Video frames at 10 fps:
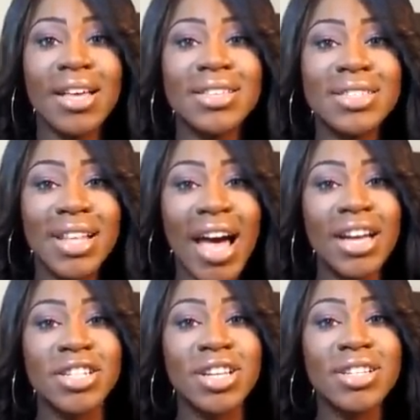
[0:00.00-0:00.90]

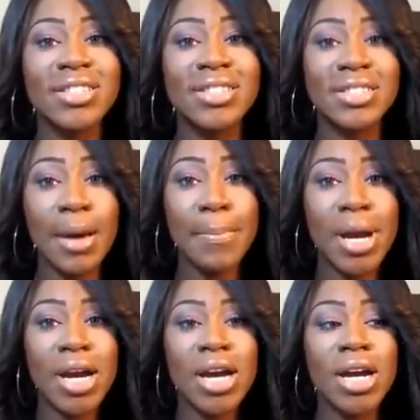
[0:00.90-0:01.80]
slash
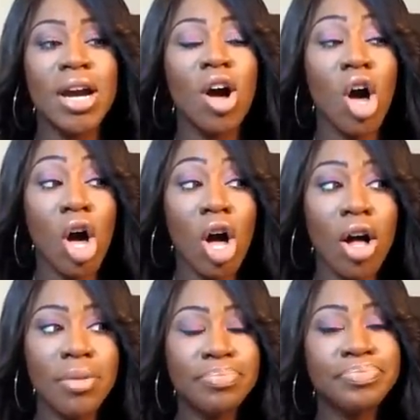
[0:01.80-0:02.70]
summer
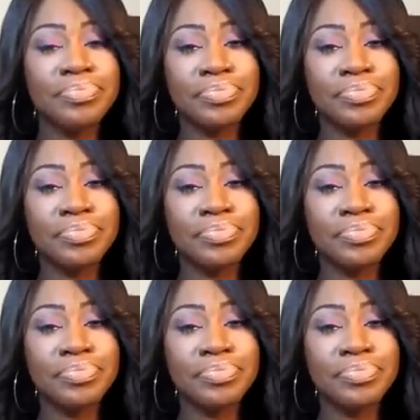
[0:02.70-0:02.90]
haul.